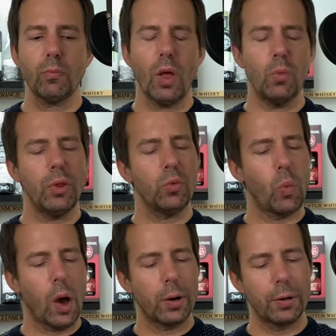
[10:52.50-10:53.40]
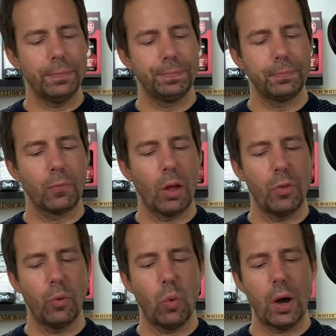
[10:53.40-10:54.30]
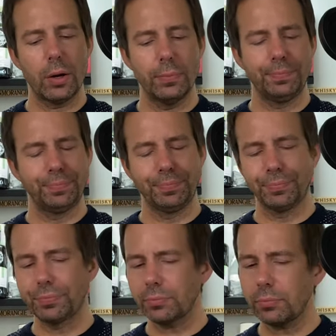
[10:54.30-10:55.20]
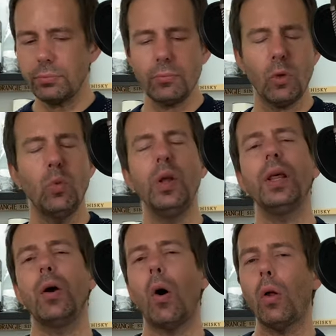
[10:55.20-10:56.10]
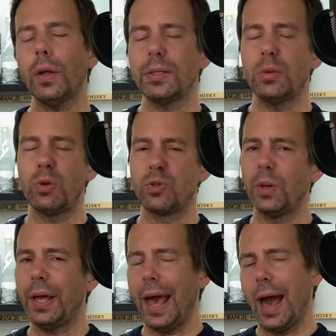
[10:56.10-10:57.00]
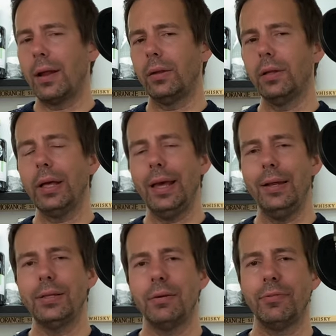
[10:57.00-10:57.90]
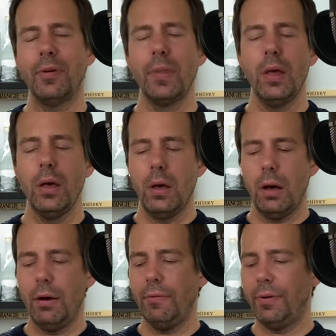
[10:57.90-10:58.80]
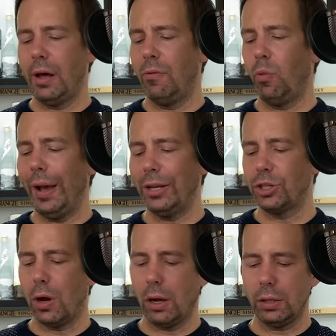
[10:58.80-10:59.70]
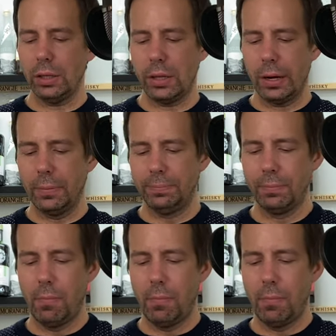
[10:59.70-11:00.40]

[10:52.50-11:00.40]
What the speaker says: And with water, the water really, all it did was really add a little hint of white chocolate there.